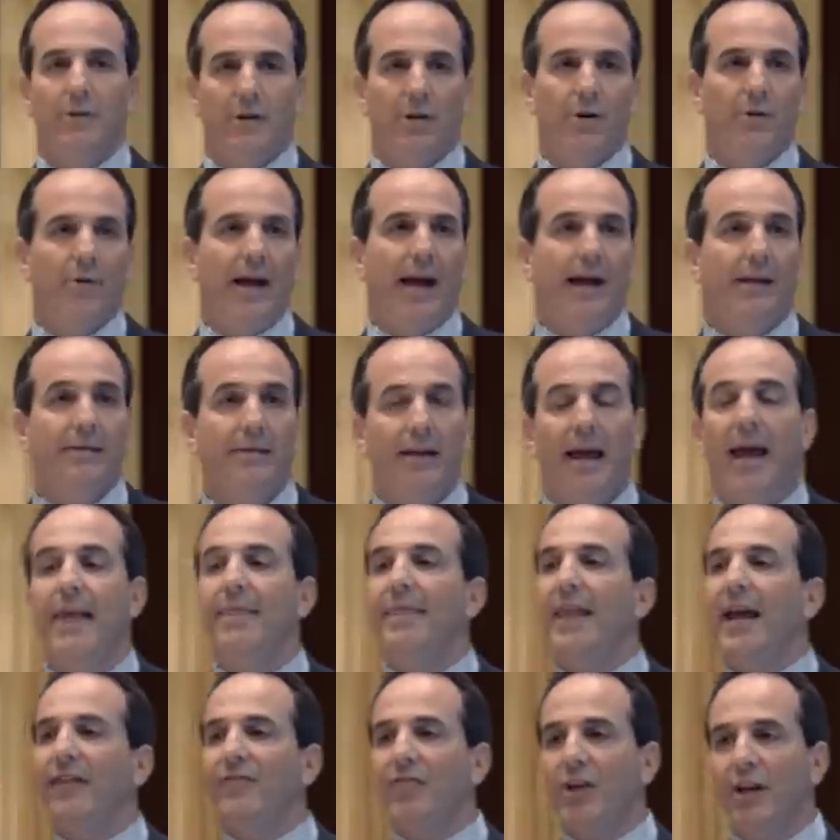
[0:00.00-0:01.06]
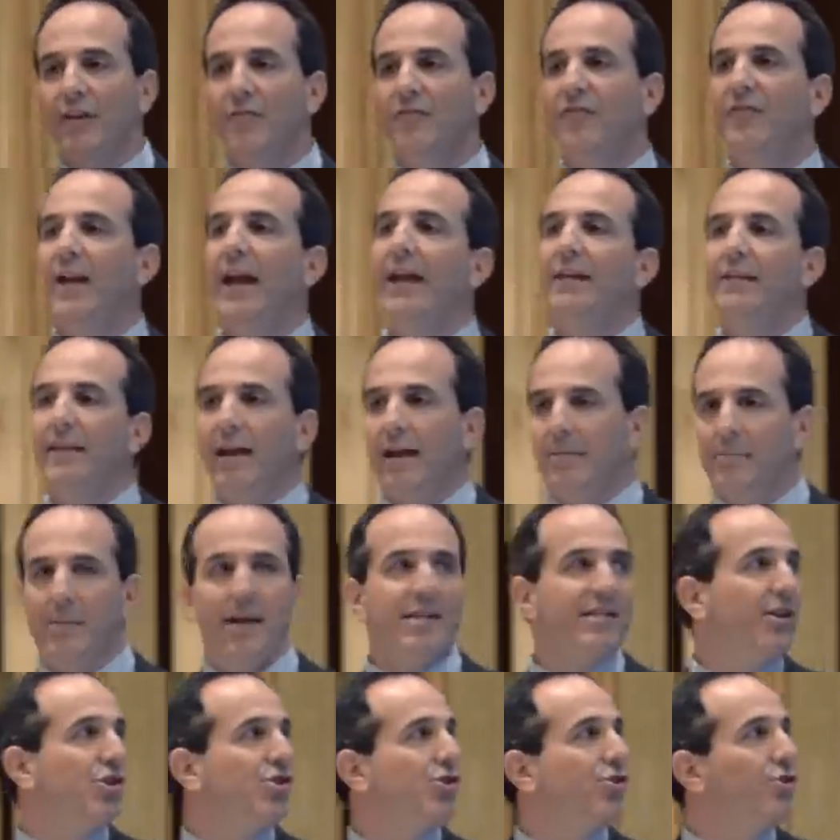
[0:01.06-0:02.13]
Correct. And they've conveyed that
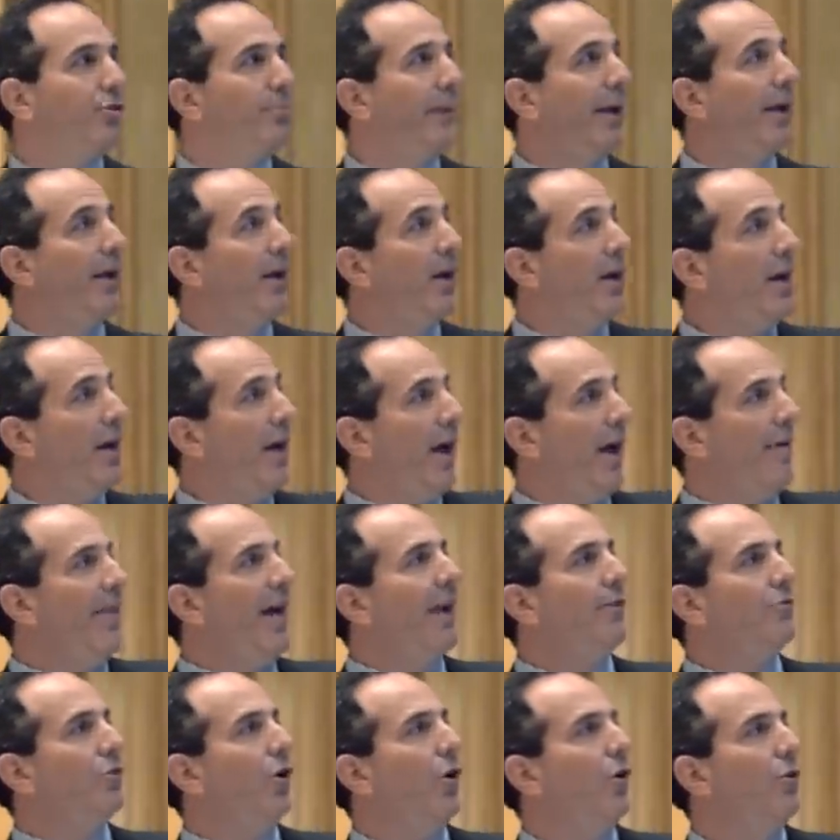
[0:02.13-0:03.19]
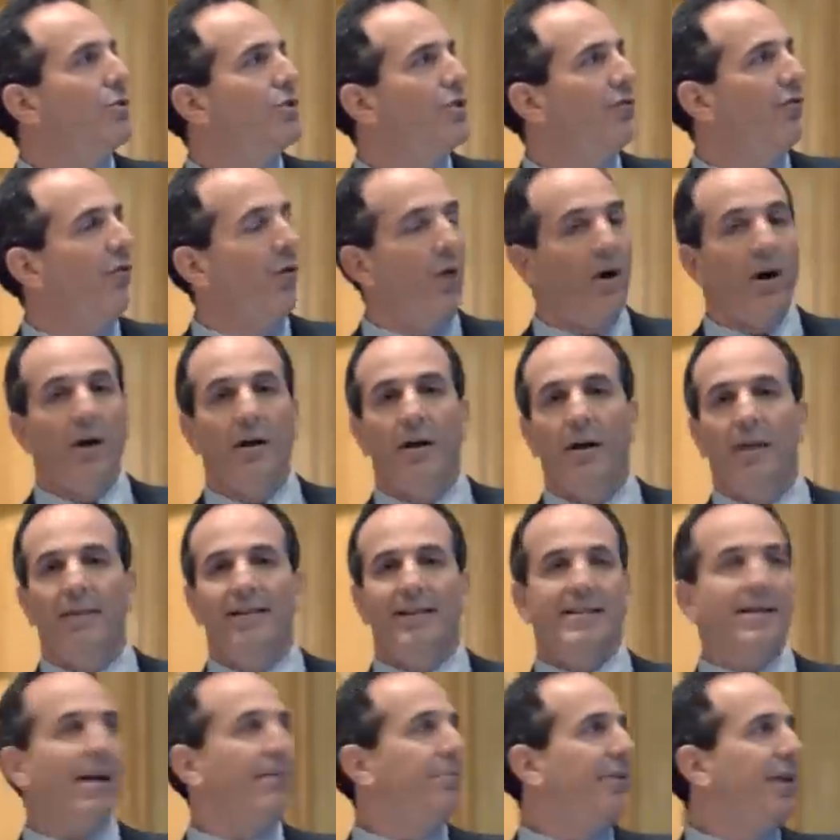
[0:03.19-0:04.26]
message to me. And that goes for the
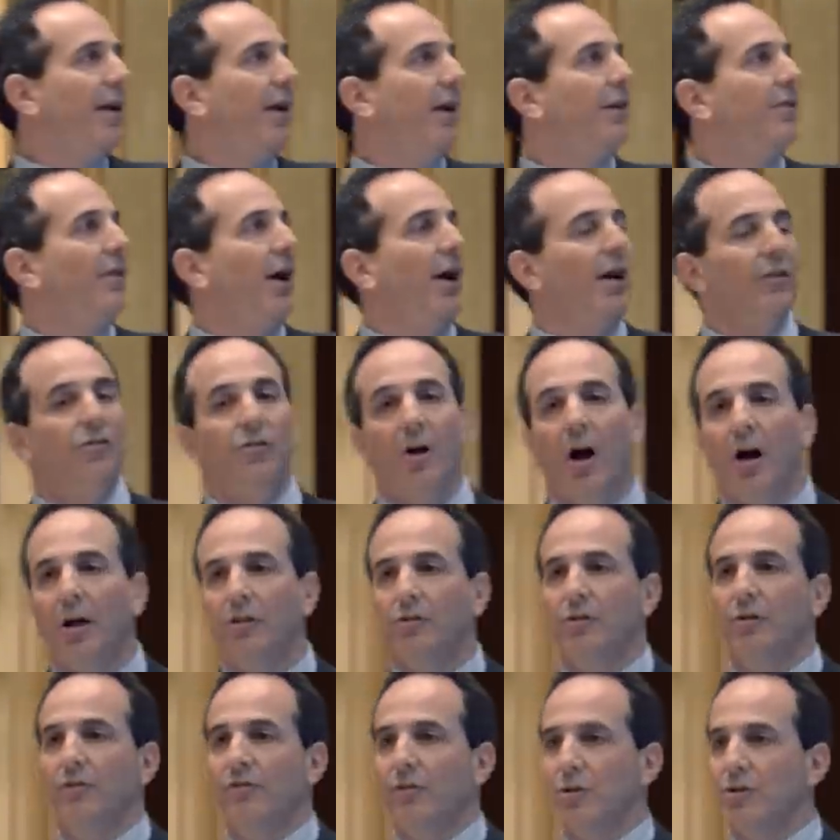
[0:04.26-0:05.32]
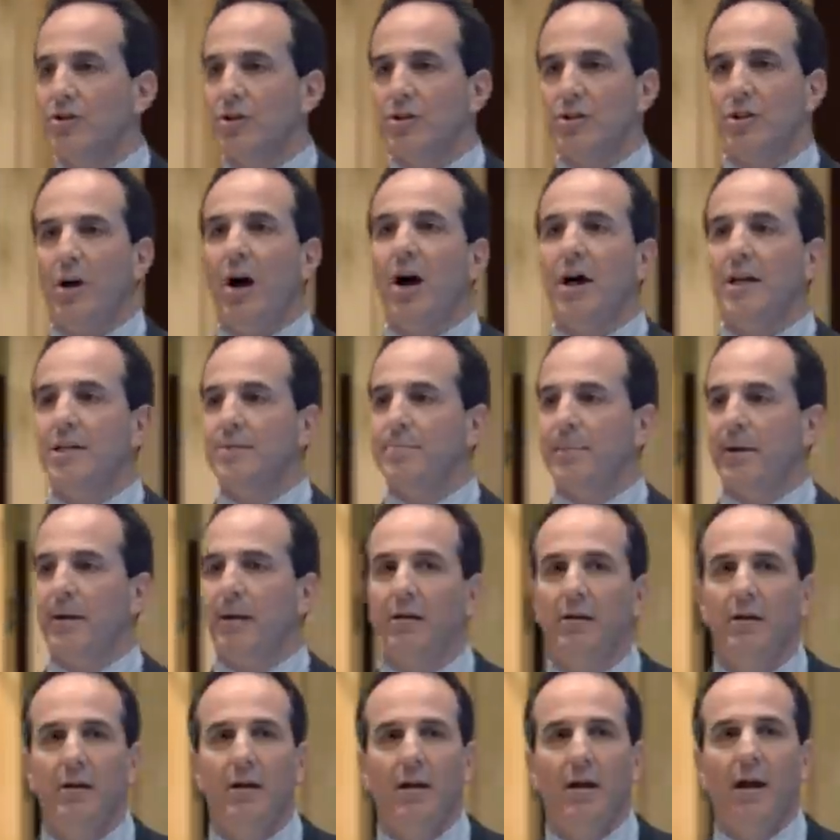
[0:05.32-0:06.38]
same thing, a doctor versus a hospital.
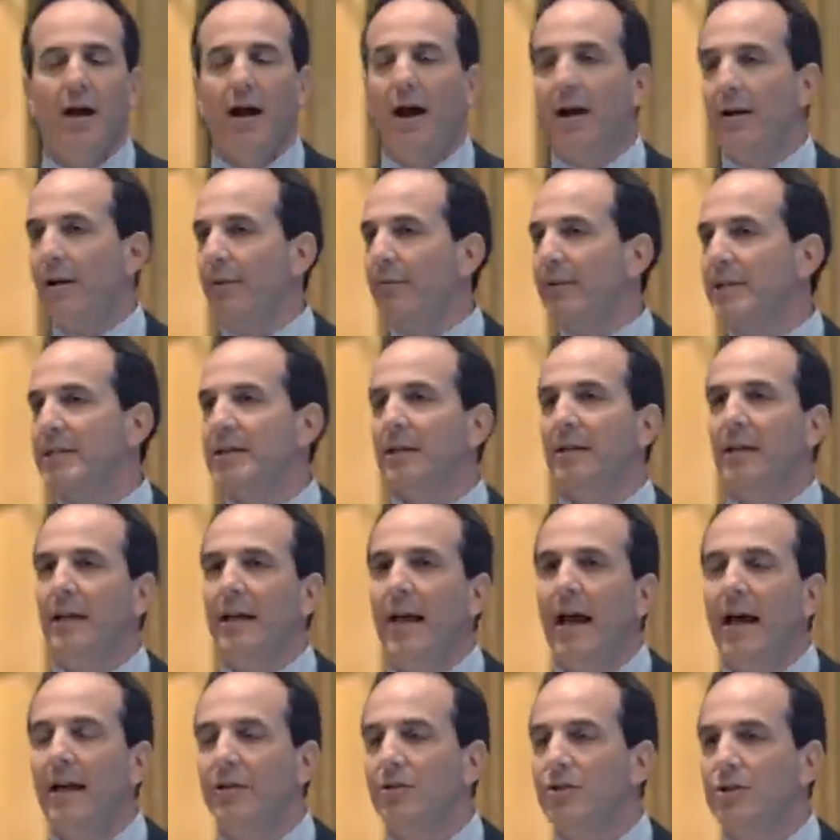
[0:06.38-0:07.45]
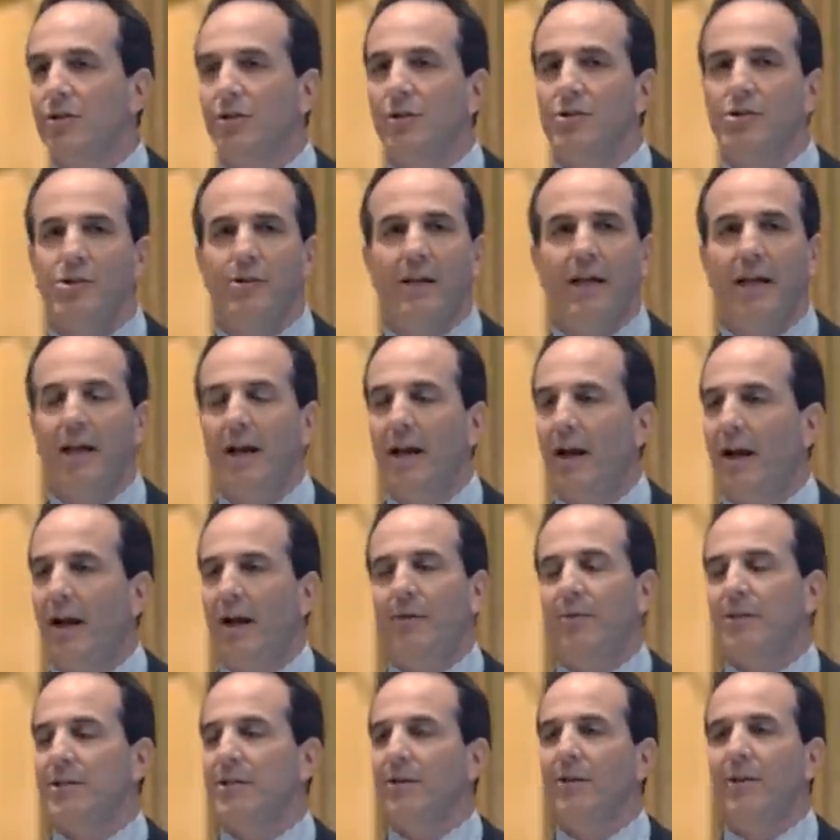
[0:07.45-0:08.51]
I recently had a surgery.
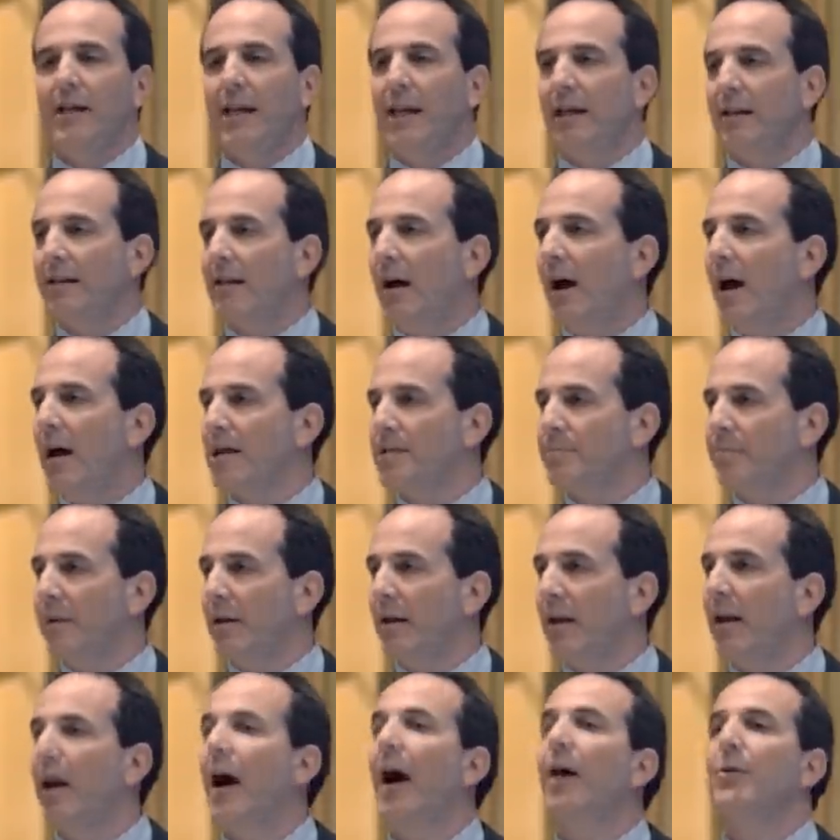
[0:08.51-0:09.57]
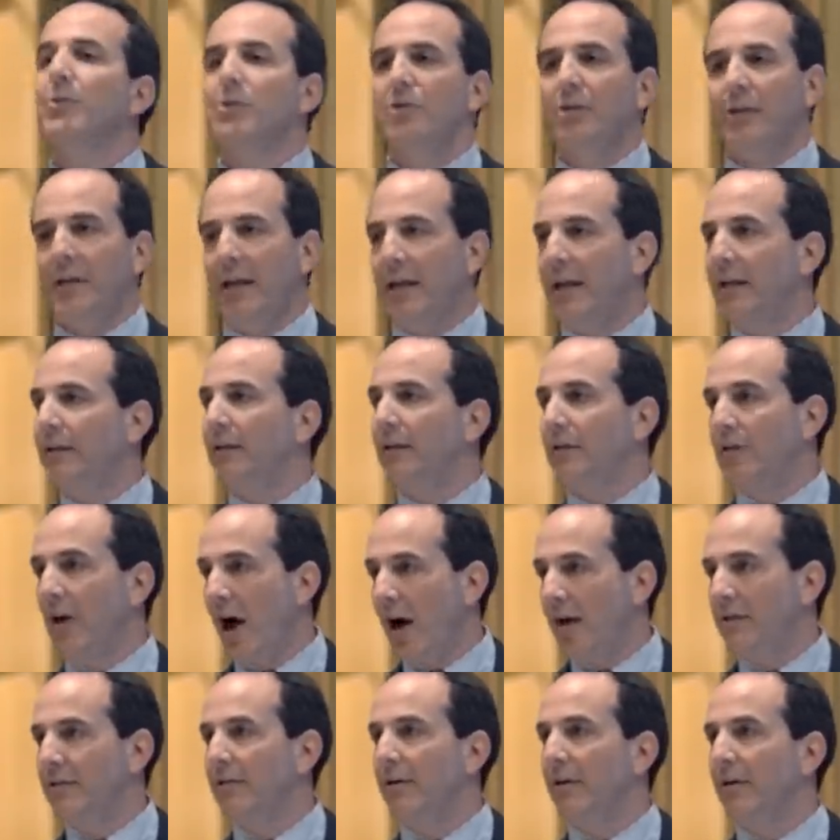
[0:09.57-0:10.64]
I wasn't looking at the hospital. I was looking at the
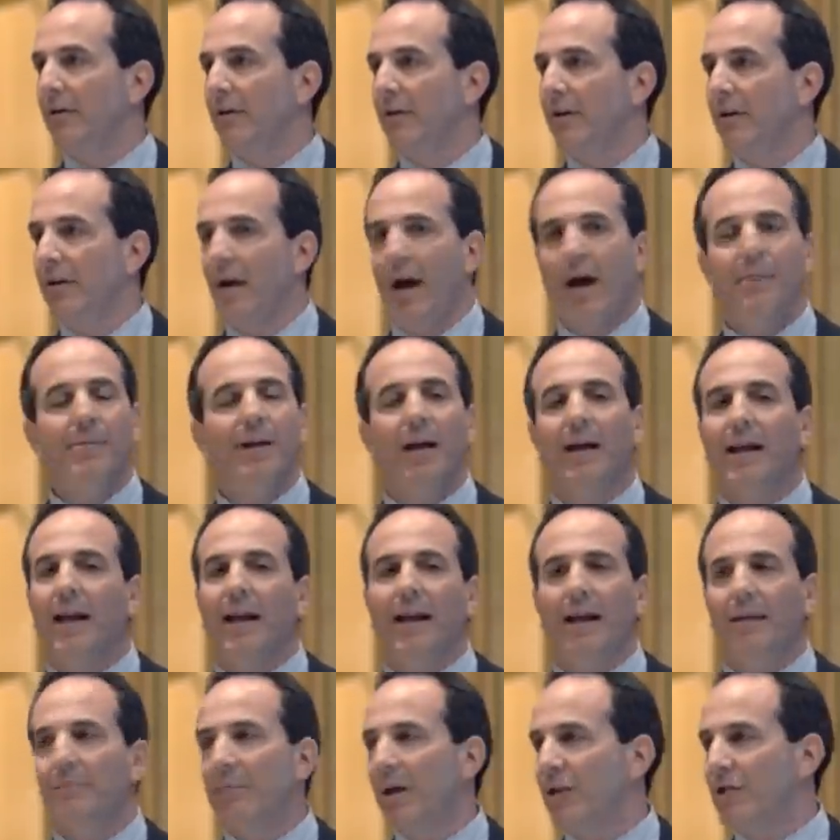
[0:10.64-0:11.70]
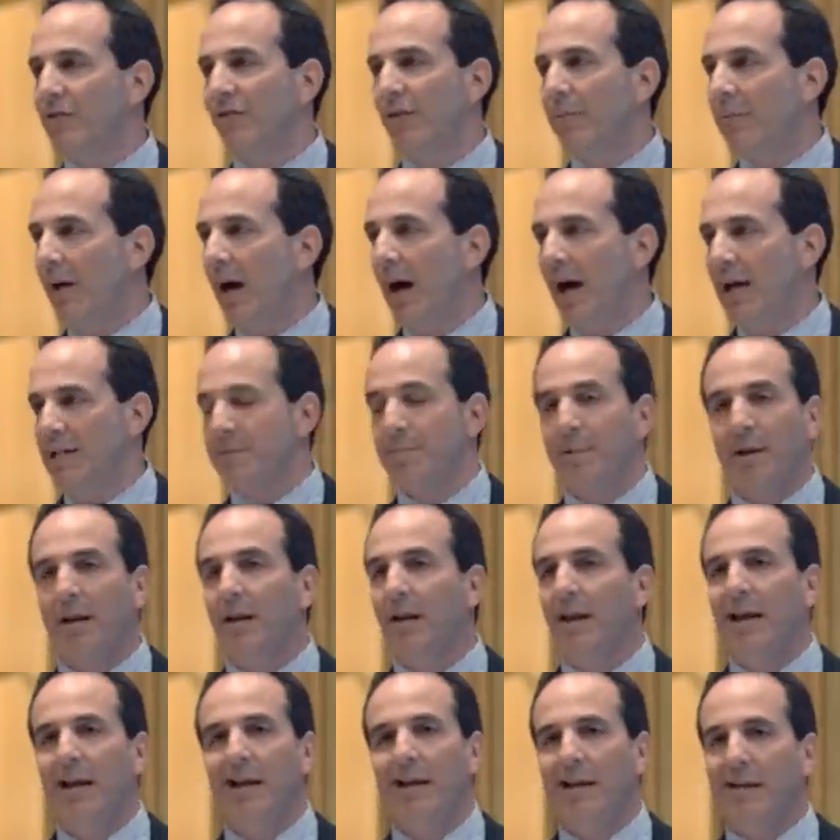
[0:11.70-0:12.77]
doctor. I'm not getting much from the
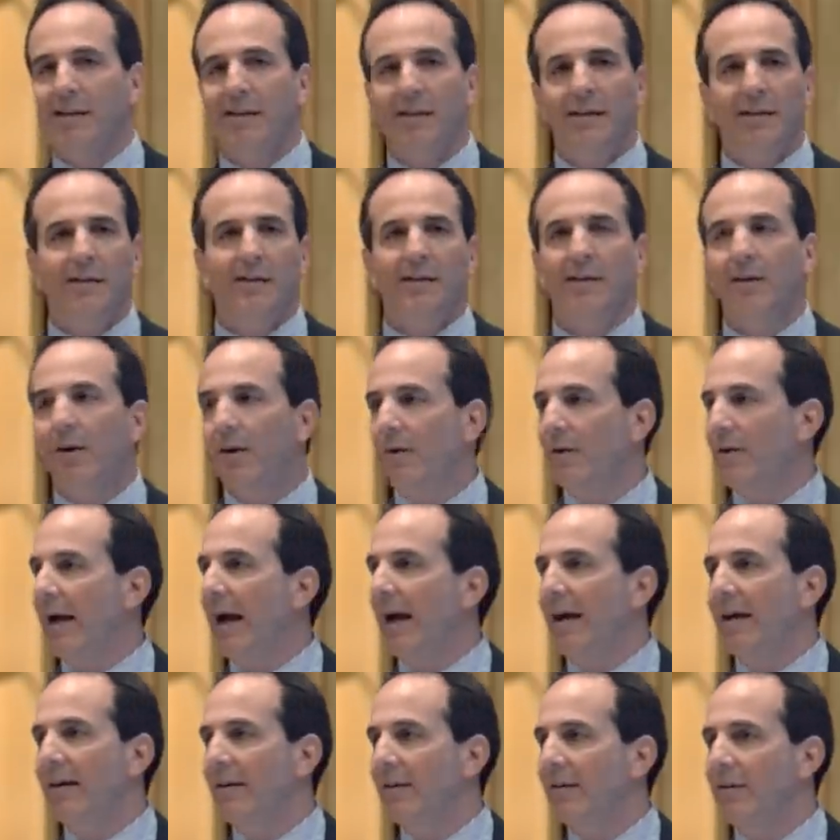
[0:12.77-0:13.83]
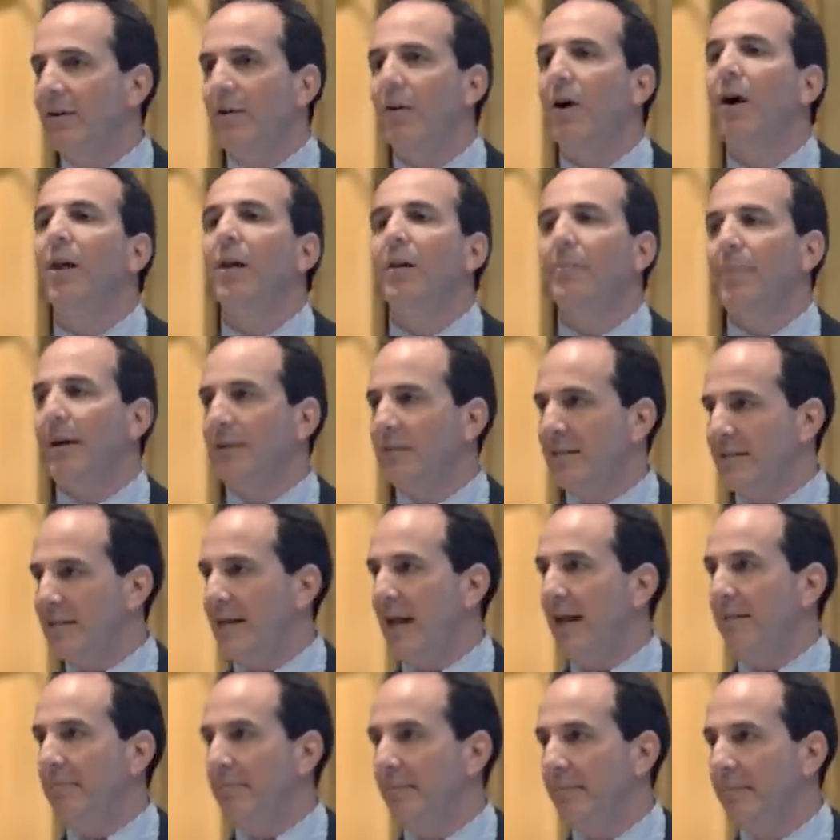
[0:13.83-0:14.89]
hospital. You know, they're all about the
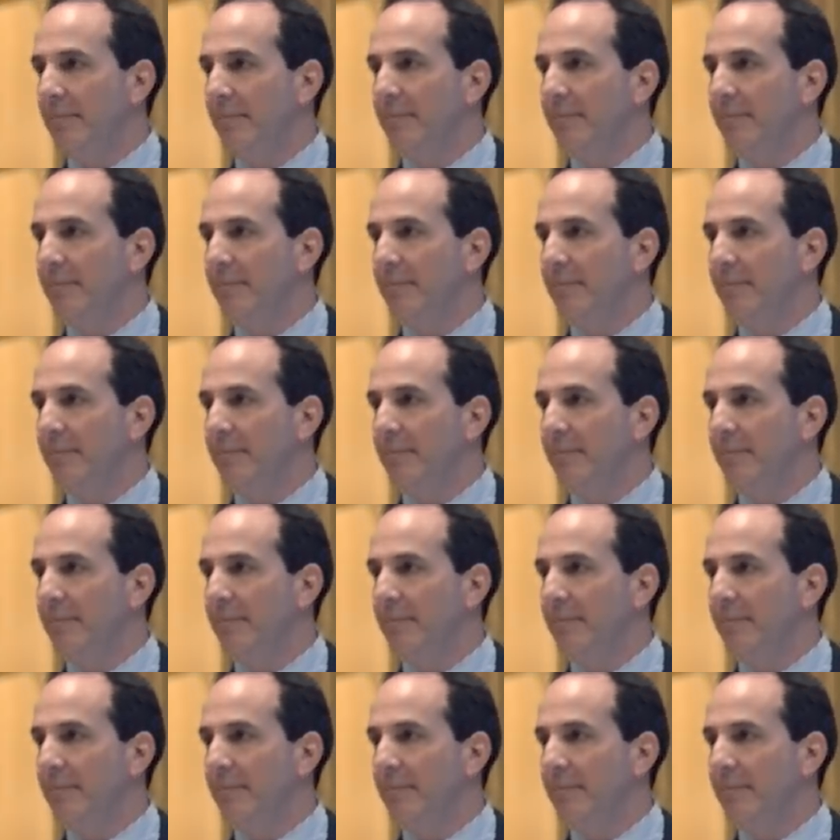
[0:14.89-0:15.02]
same.